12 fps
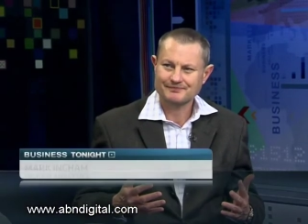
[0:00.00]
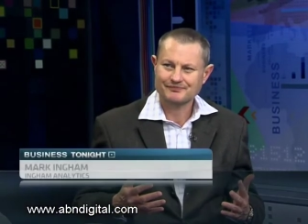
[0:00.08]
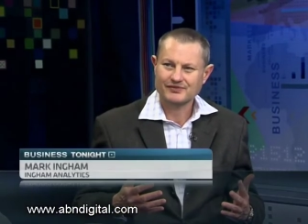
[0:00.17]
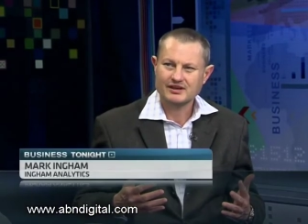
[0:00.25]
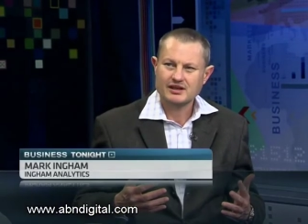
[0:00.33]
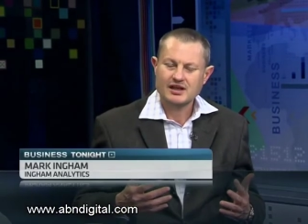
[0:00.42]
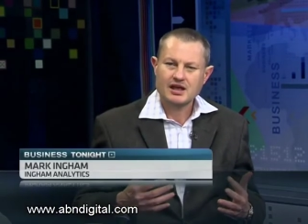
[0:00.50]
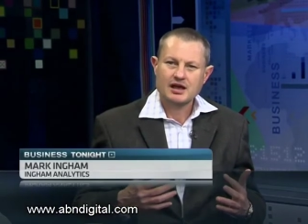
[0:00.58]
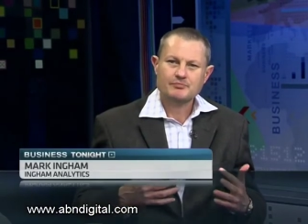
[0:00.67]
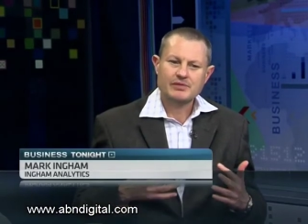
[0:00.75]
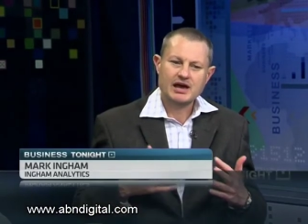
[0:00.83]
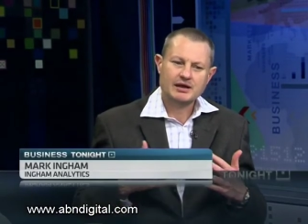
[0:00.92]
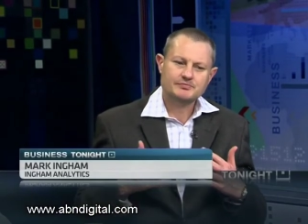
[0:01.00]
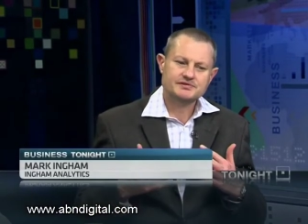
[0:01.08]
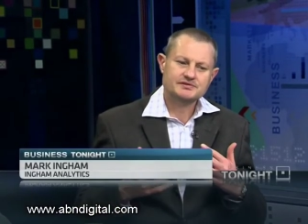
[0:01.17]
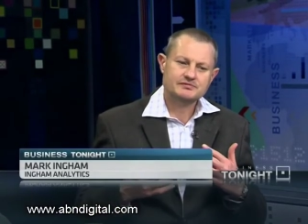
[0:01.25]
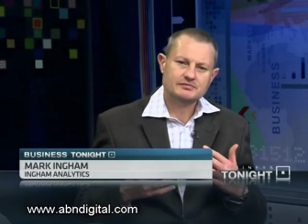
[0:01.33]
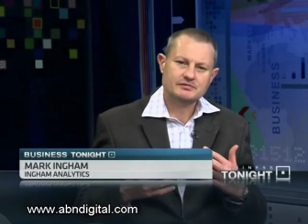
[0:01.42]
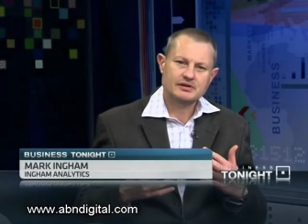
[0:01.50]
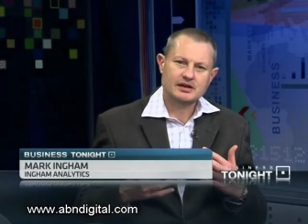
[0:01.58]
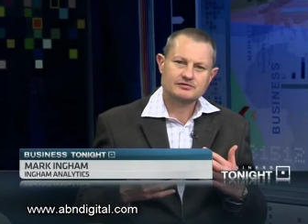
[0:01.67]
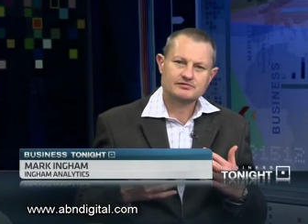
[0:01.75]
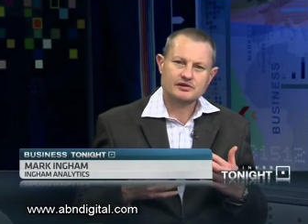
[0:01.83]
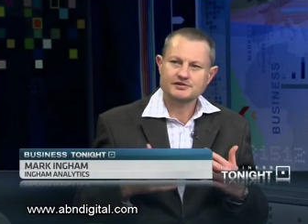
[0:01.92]
Mm. Perhaps
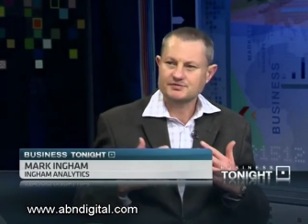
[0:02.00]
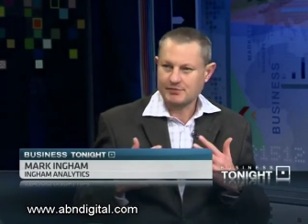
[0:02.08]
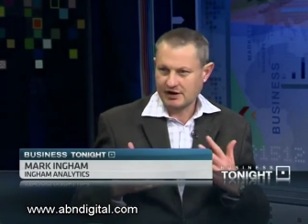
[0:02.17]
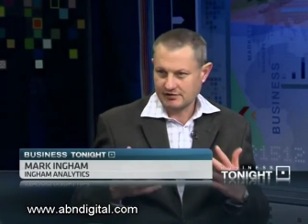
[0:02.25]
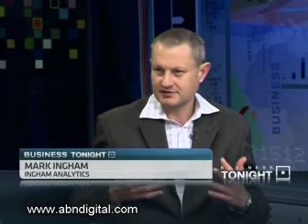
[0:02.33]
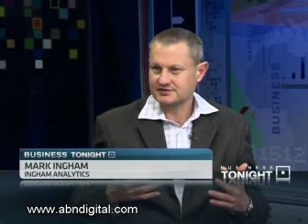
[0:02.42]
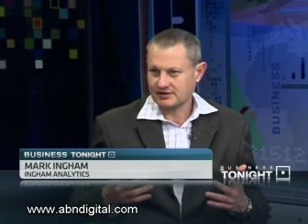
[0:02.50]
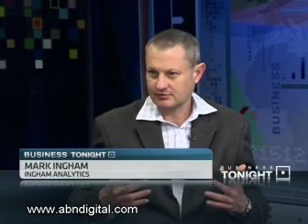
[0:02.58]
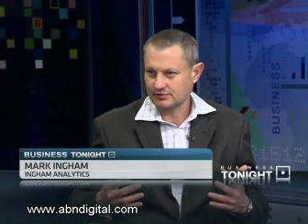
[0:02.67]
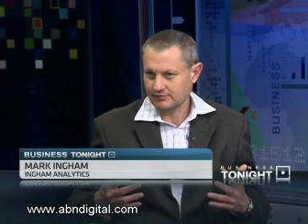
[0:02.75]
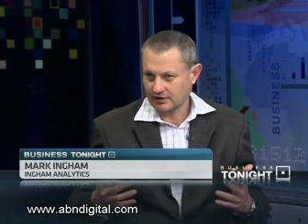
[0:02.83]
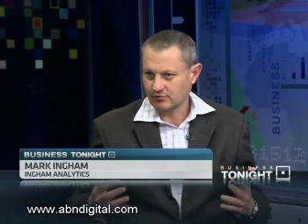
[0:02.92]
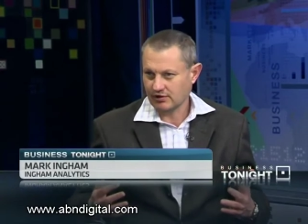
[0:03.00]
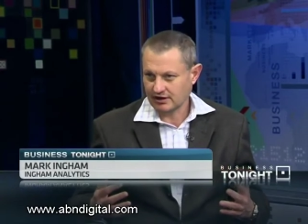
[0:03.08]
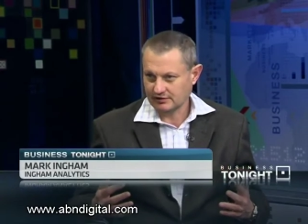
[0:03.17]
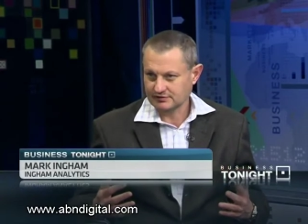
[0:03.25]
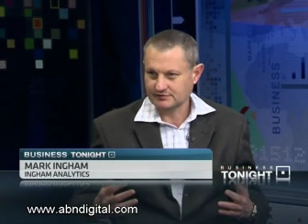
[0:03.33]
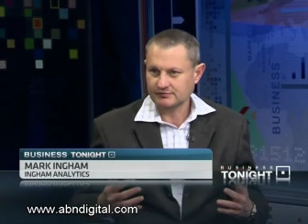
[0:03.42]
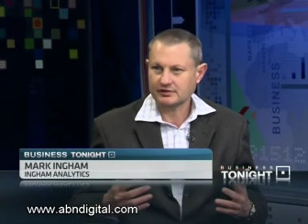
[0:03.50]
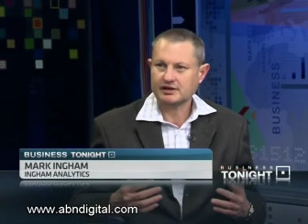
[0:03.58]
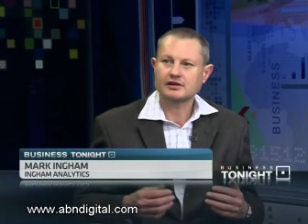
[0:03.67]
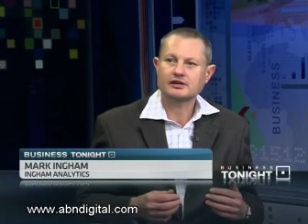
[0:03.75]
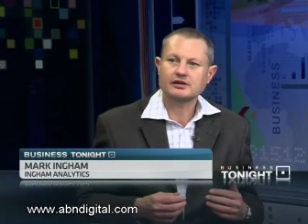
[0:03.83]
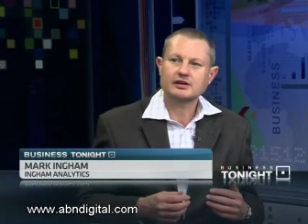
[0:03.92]
a transparency would be quite useful
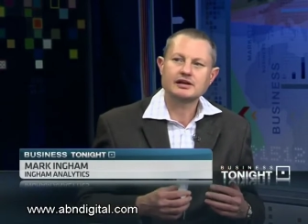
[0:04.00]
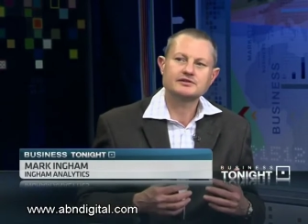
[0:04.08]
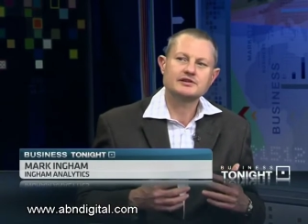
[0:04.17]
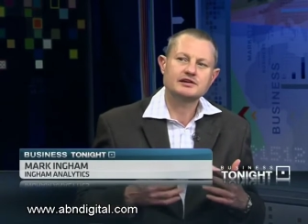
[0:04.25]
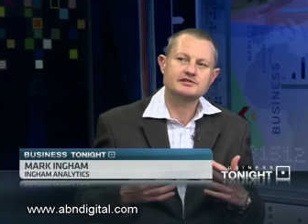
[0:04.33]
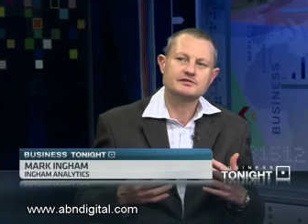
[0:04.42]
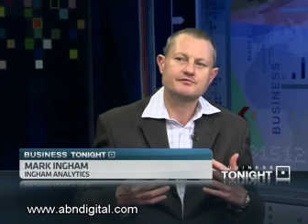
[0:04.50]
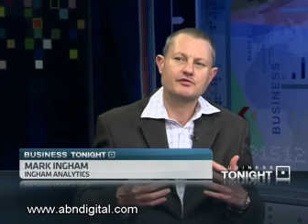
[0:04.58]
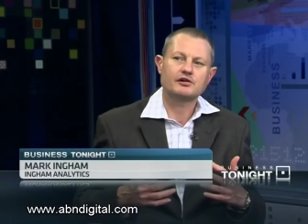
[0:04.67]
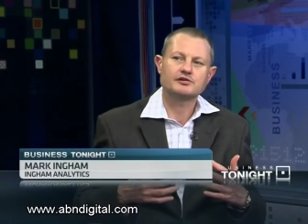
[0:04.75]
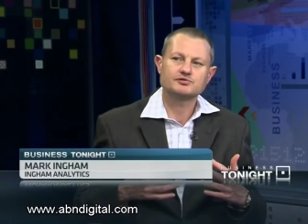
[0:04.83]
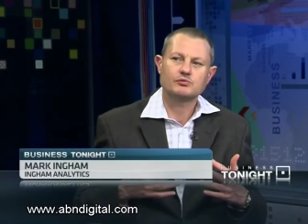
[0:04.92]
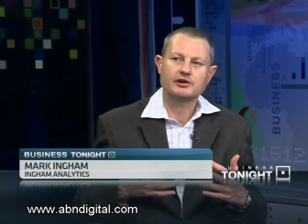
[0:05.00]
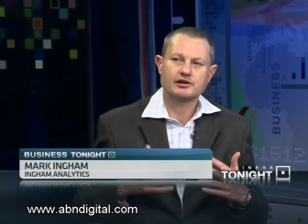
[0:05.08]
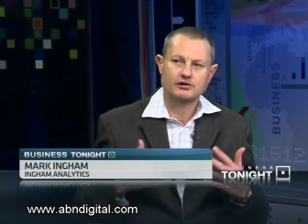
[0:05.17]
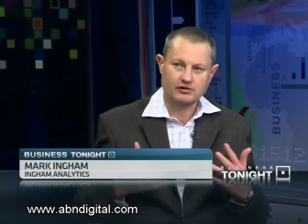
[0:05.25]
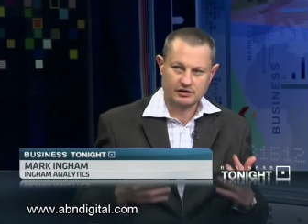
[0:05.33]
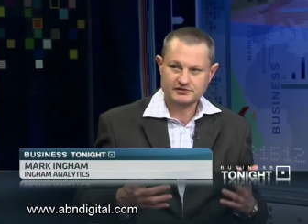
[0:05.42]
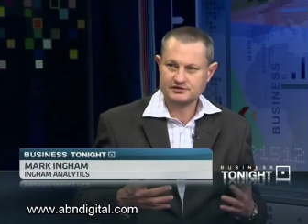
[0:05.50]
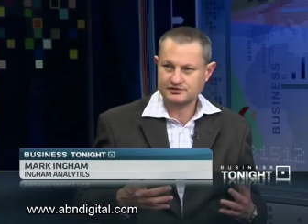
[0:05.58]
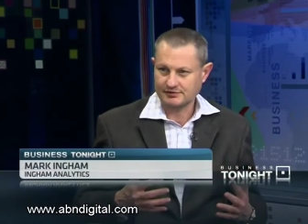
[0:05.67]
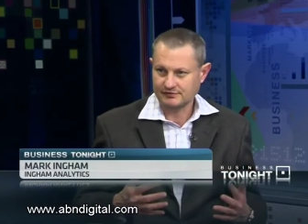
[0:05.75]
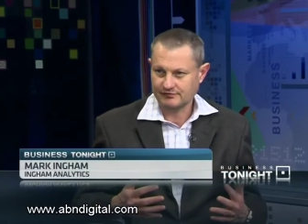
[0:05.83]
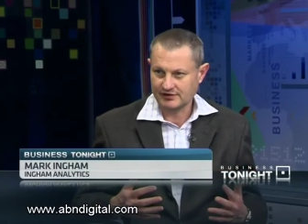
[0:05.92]
here in, insofar as what it costs
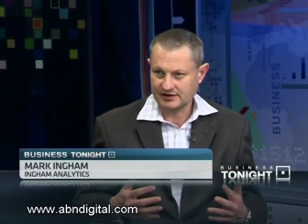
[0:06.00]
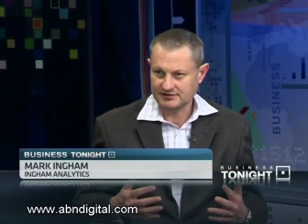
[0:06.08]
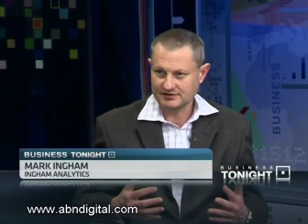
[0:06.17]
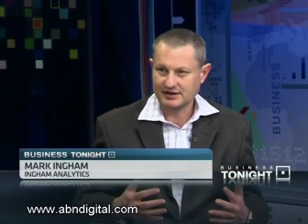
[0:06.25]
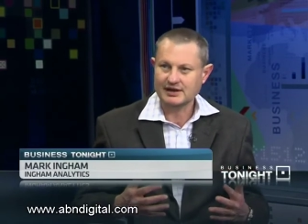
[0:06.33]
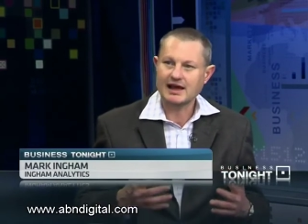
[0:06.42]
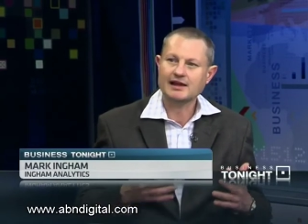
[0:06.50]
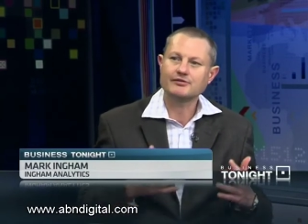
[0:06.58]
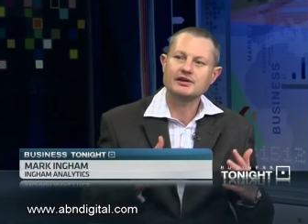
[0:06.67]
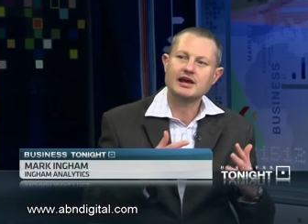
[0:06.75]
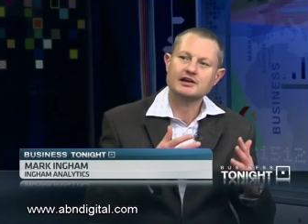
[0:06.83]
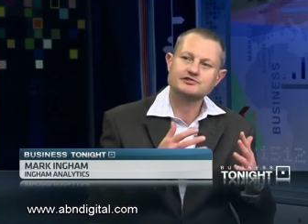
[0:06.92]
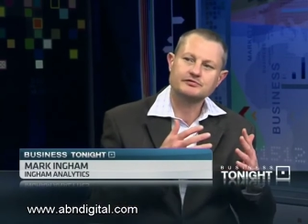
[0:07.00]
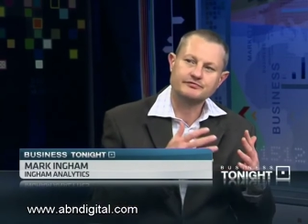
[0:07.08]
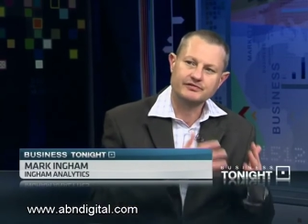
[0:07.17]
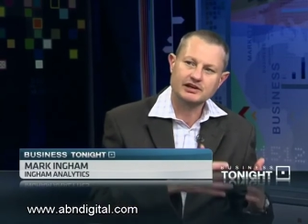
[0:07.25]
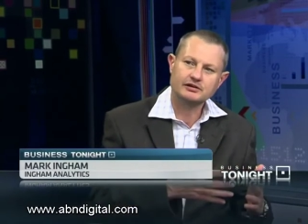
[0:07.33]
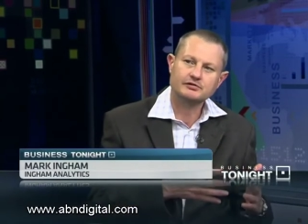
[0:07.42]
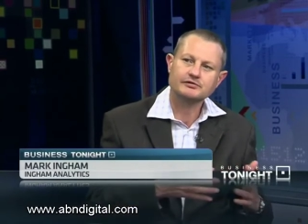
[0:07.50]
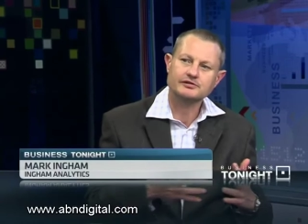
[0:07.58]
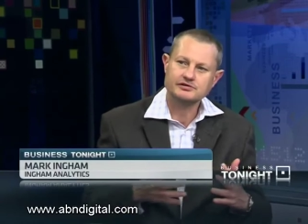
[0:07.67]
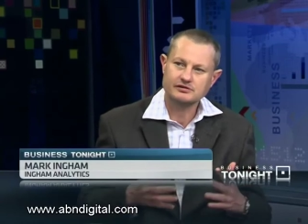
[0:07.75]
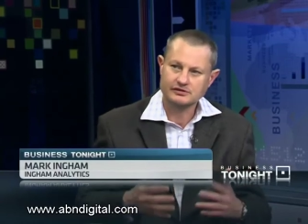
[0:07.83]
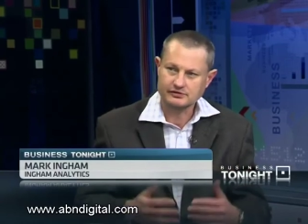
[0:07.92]
to invest and, mm. and the actual vehicle
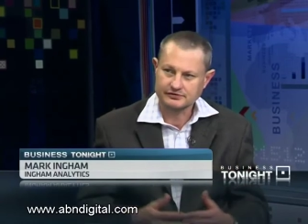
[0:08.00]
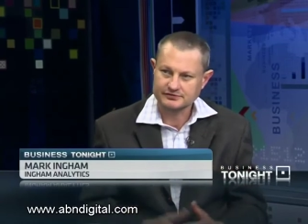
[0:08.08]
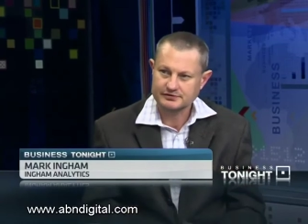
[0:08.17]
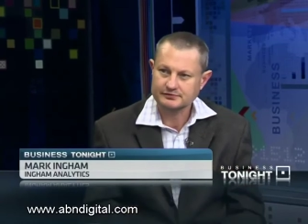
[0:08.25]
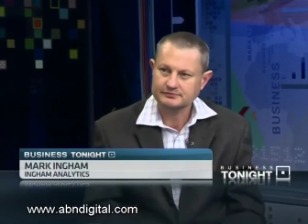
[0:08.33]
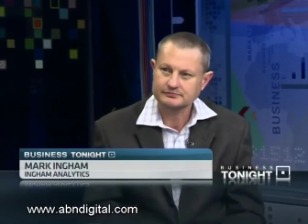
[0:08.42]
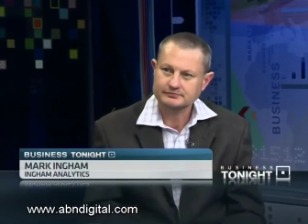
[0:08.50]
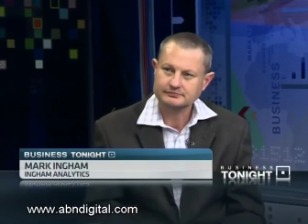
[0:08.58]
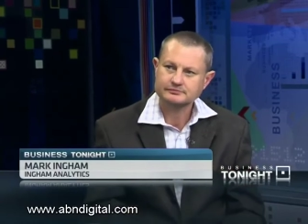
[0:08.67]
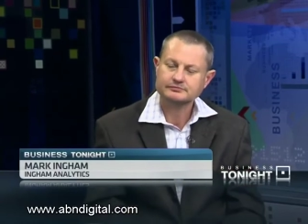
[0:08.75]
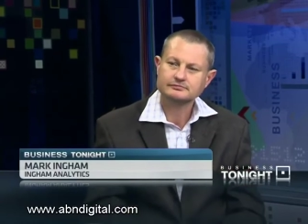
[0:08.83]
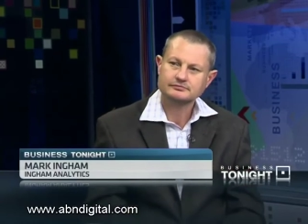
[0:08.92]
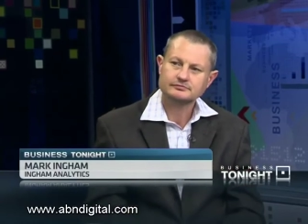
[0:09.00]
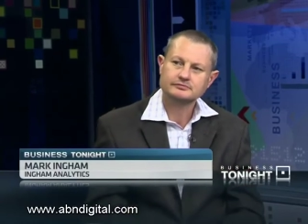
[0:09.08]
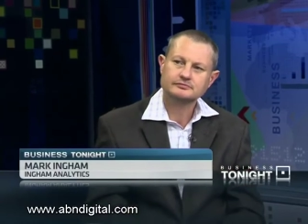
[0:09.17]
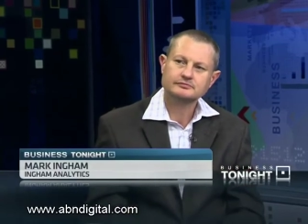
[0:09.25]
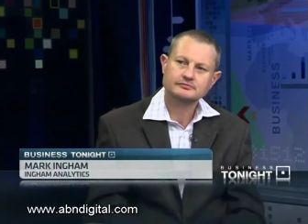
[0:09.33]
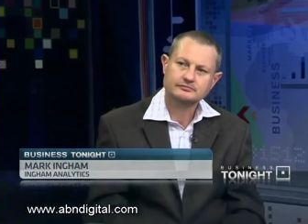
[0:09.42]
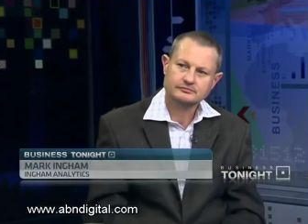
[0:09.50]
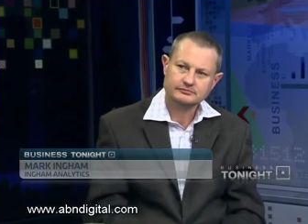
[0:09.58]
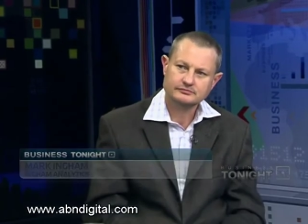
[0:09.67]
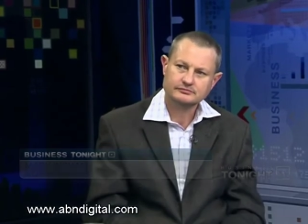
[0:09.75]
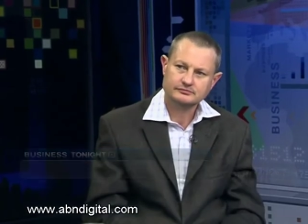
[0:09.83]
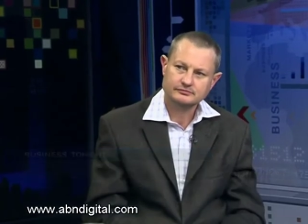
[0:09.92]
that you use. Mm. Yeah, I think and, and
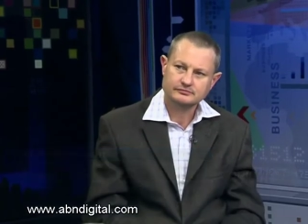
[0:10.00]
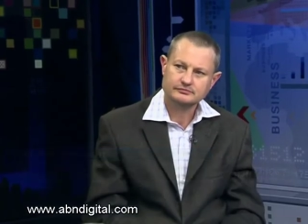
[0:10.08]
that's maybe